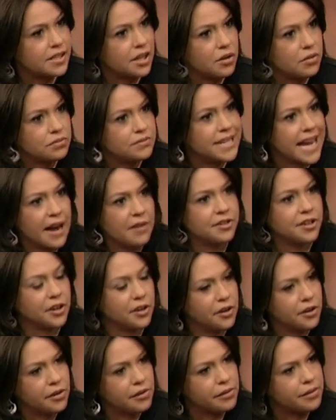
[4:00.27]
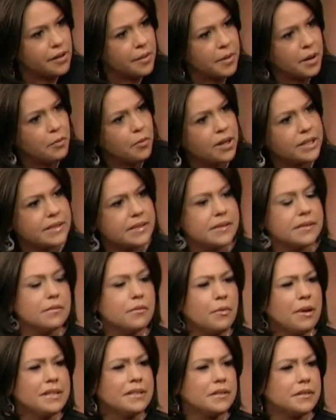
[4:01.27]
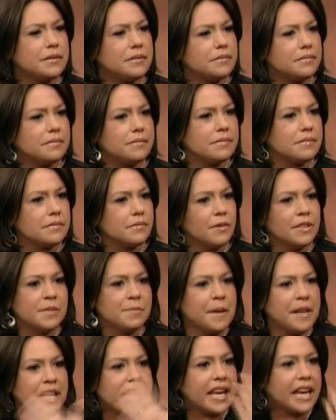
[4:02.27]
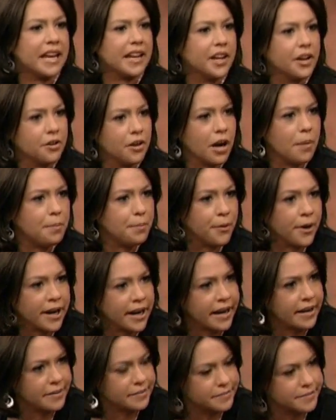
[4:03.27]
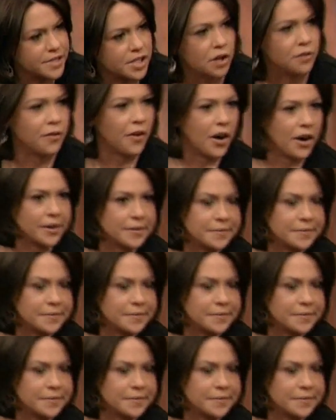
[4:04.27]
and so down to earth? I mean, what's what's what's been the key to your upbringing so